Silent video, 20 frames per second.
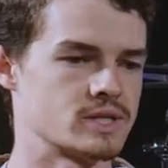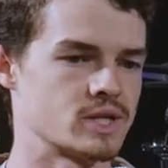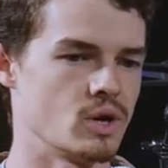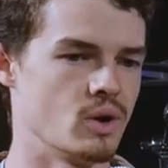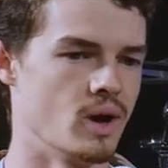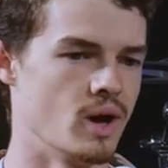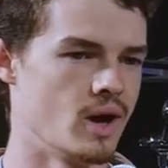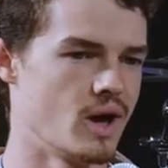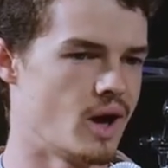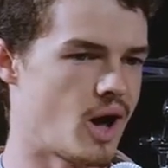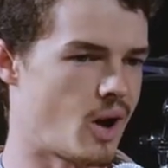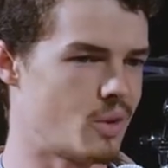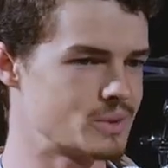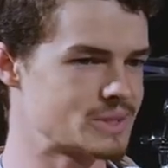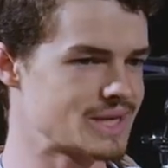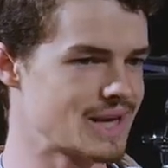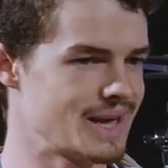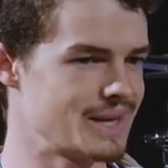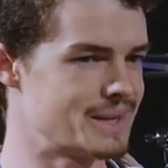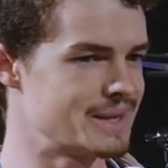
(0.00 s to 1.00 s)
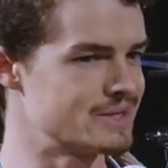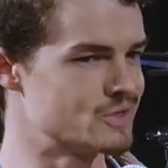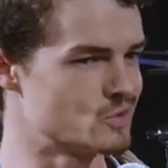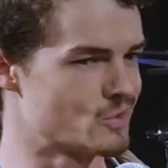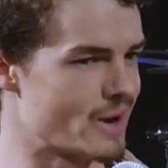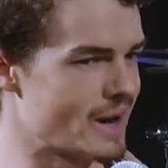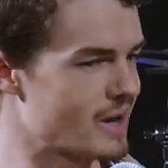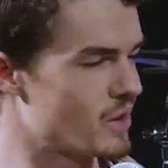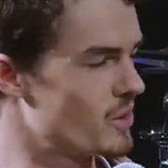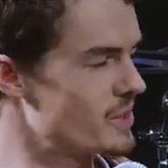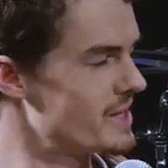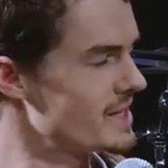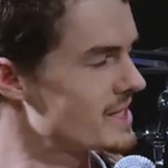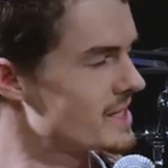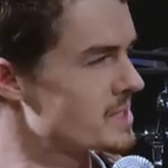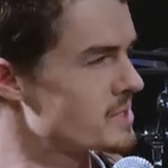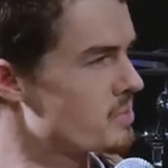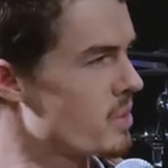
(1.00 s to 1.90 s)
So I would say in the direct context,